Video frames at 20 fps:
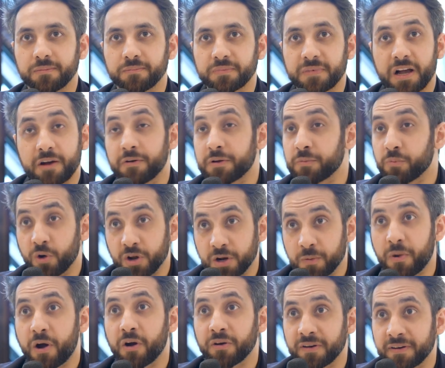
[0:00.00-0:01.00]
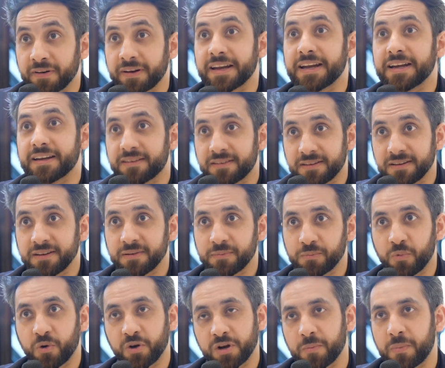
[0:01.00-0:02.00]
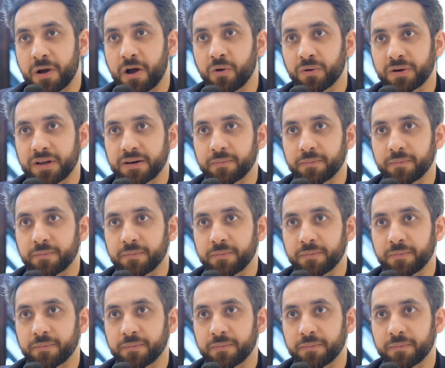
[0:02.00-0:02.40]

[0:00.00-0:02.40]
cover more about and read more about